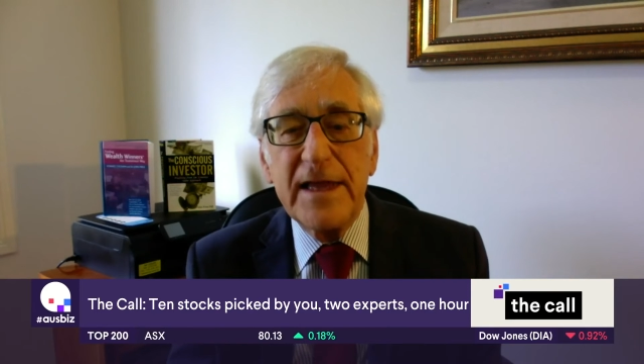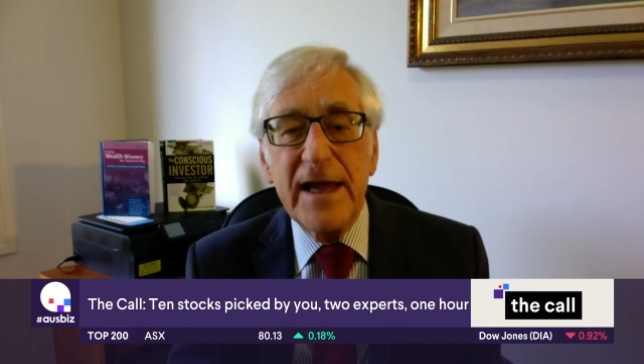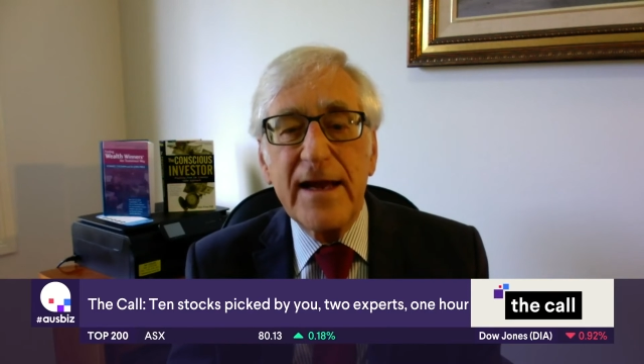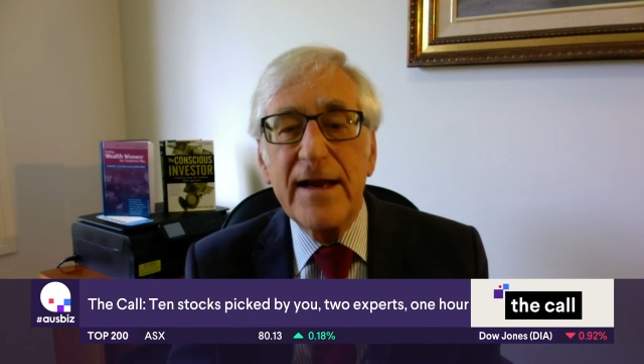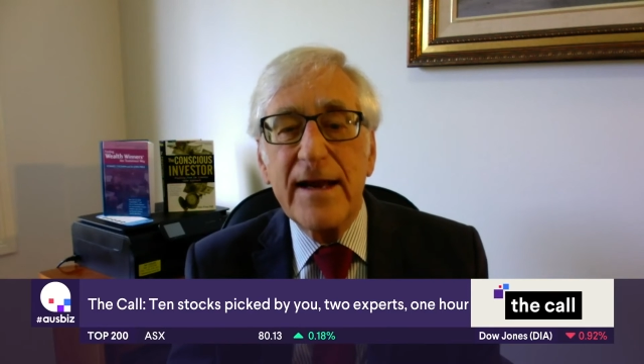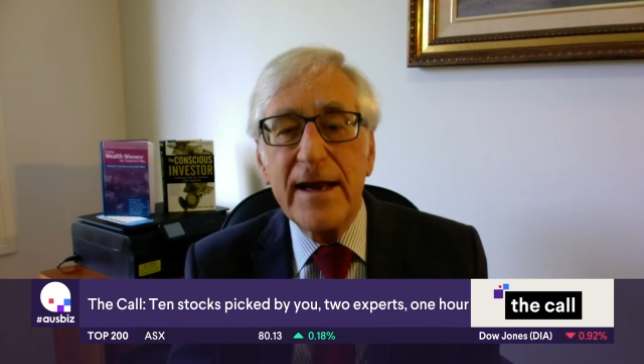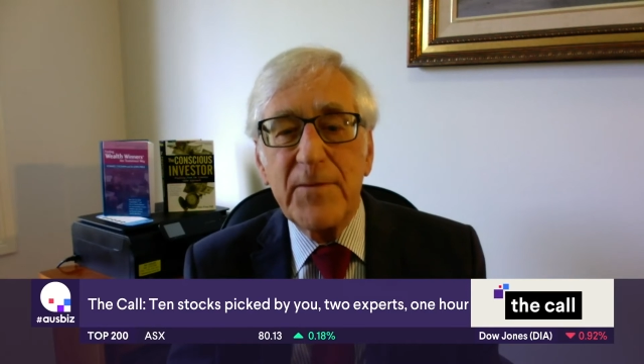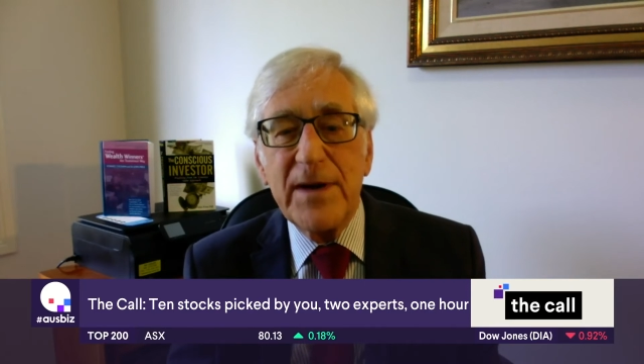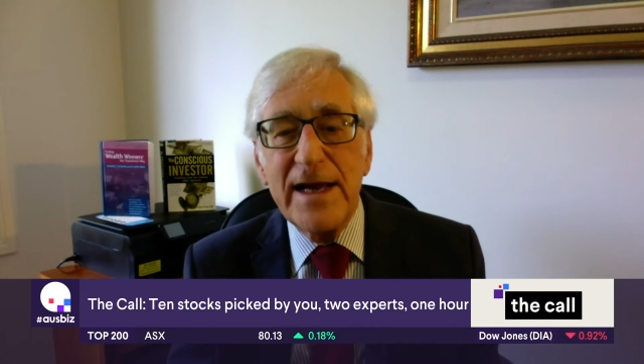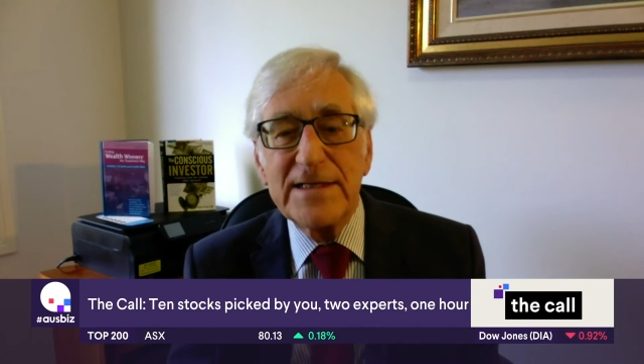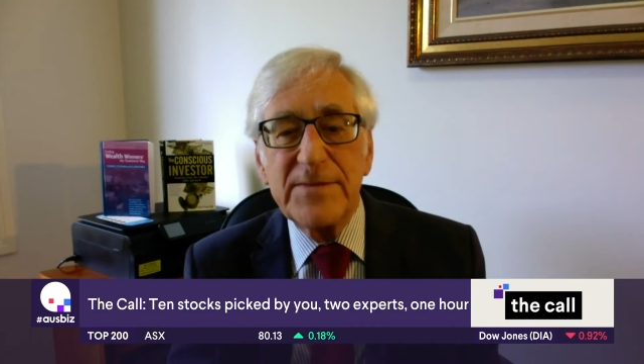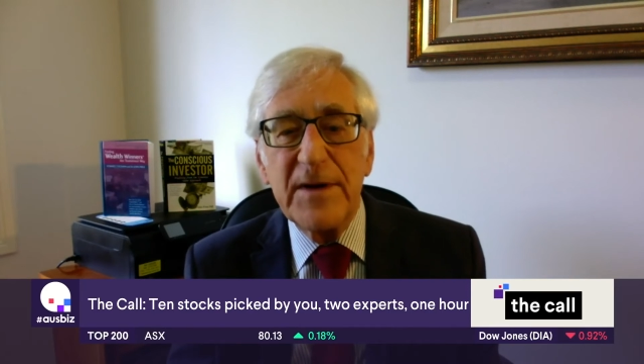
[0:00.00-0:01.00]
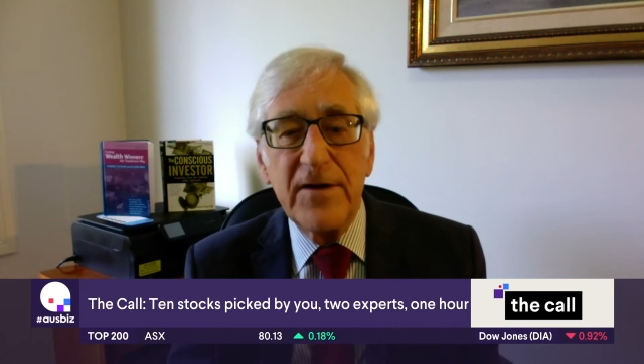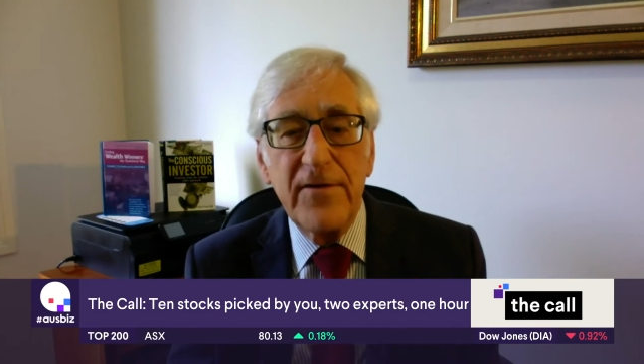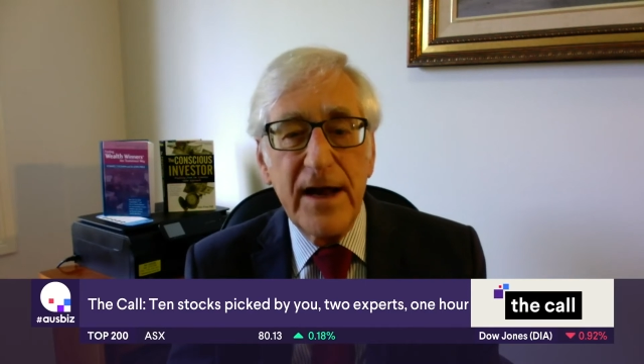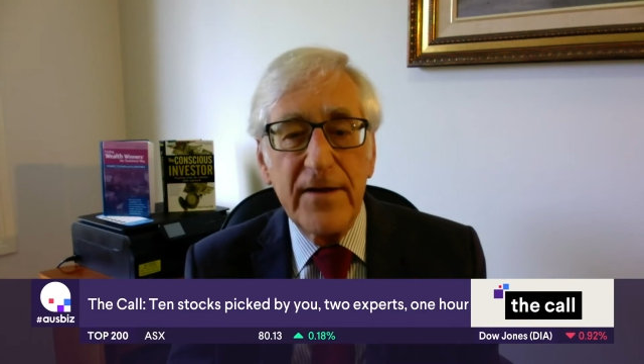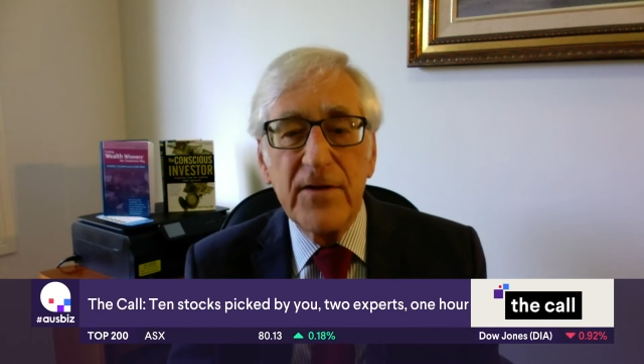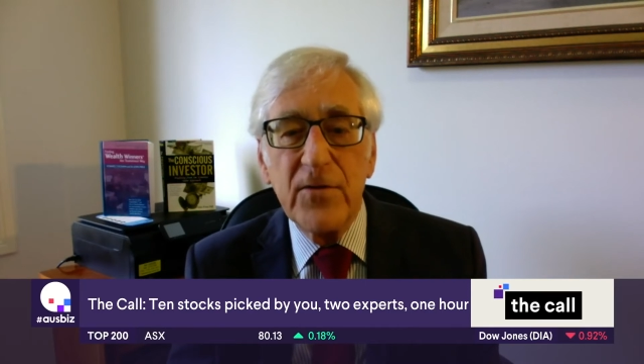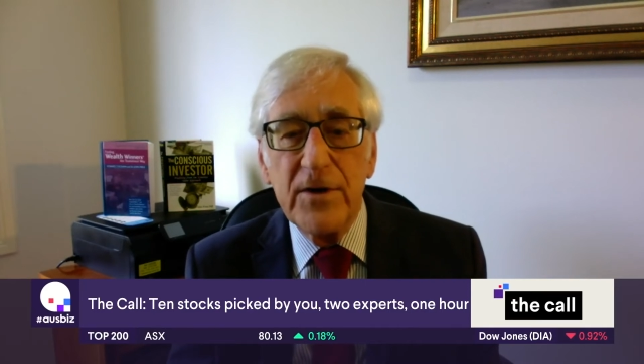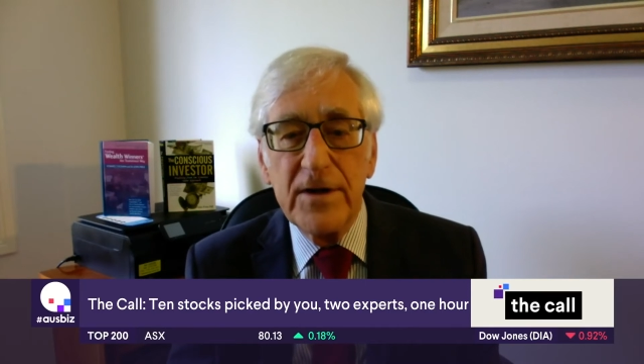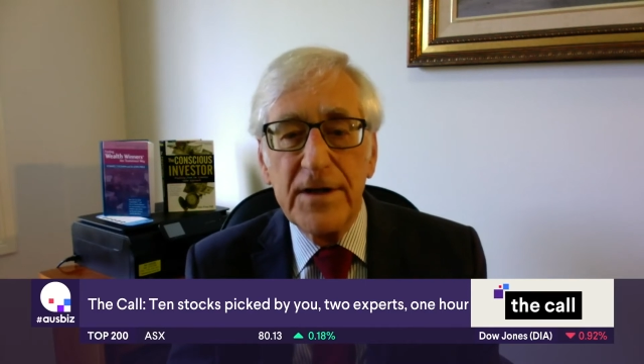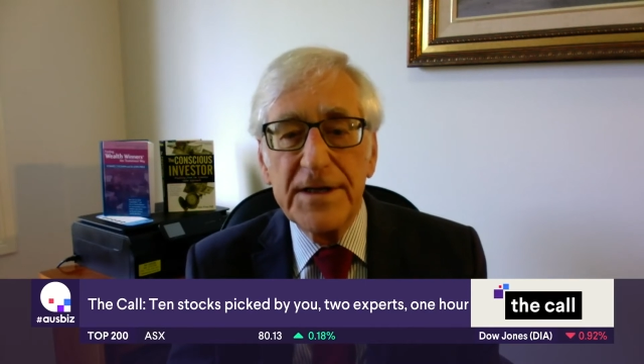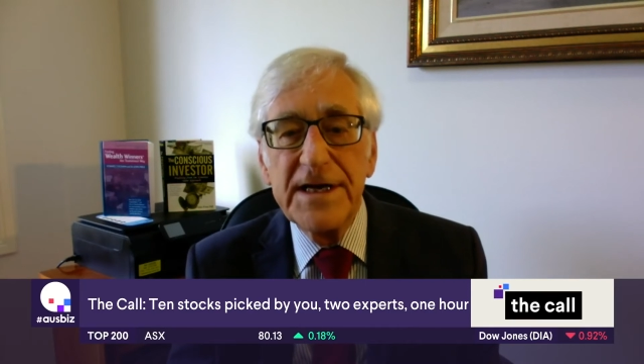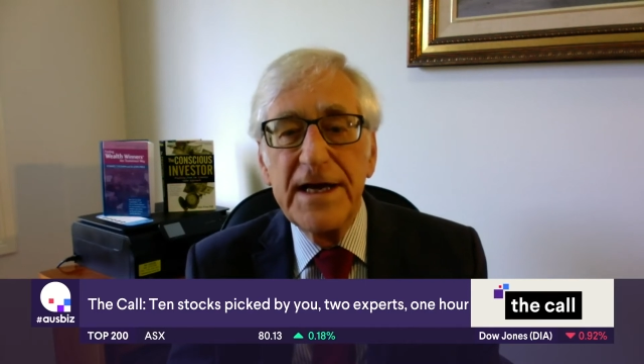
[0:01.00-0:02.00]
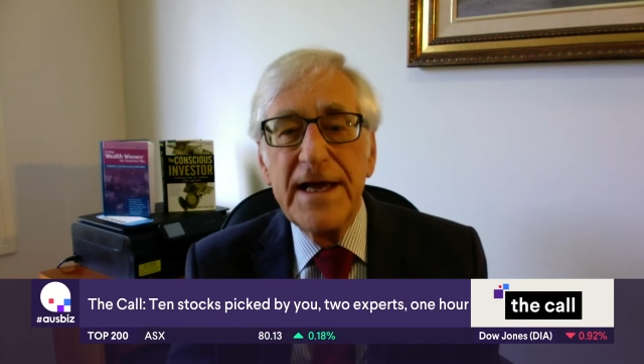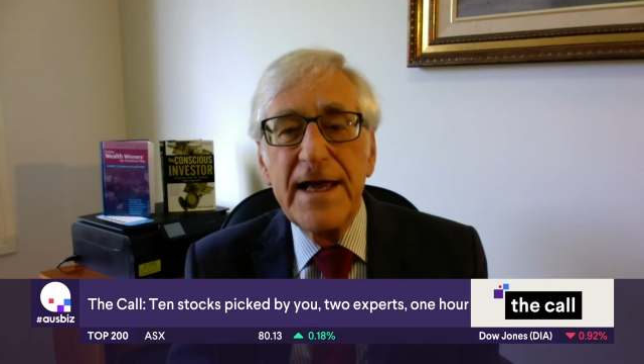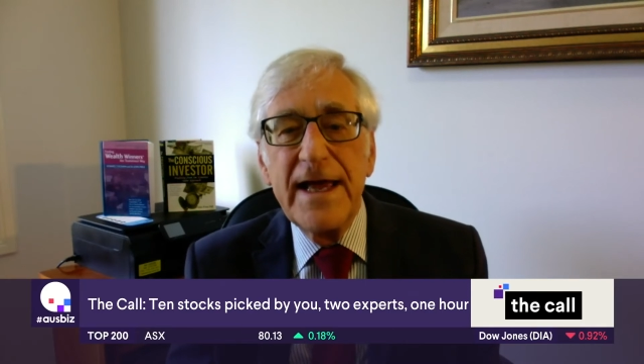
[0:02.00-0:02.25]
but they collect plasma around the world